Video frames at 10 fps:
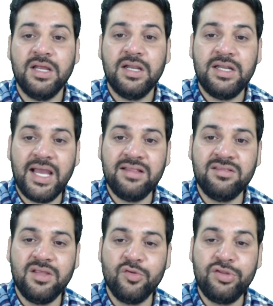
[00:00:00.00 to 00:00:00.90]

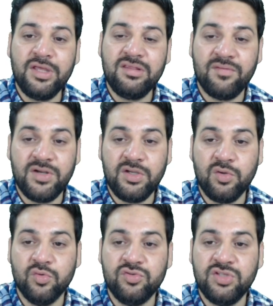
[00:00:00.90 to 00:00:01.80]

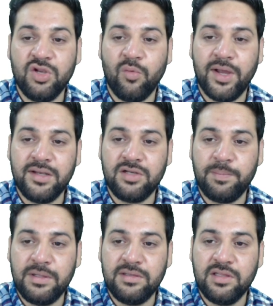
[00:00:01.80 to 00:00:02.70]

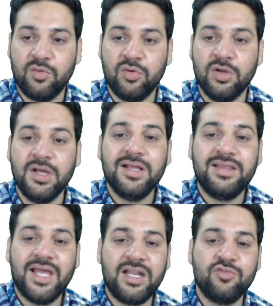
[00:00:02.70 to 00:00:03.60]
906720100.
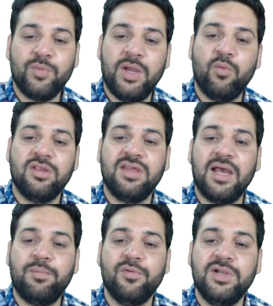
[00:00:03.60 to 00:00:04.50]
That is my
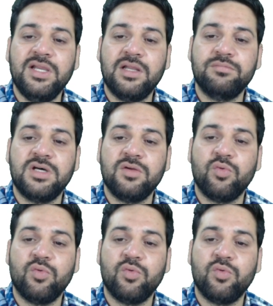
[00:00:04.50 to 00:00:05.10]
WhatsApp only number.